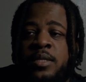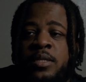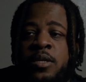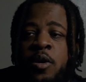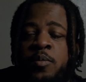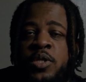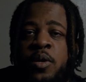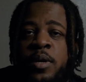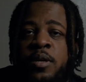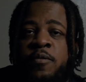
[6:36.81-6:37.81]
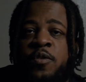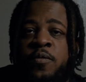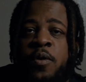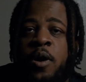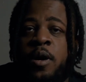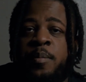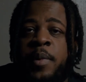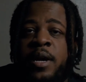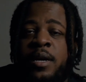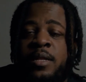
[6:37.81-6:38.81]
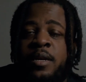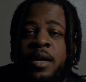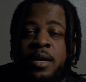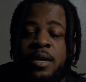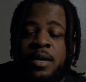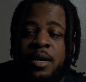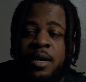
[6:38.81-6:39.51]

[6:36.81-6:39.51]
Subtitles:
scope show interview for art back in the day.